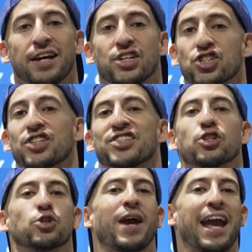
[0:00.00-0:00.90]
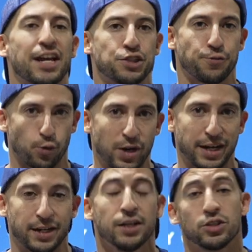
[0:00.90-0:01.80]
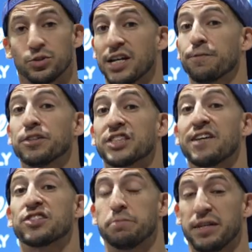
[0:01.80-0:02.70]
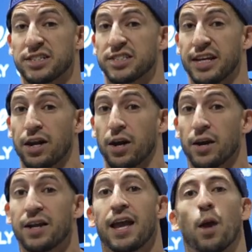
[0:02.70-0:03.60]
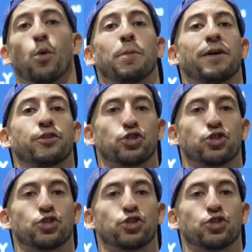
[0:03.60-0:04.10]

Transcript: Additionally, it's also hands-free, so definitely save some minutes there. And what about the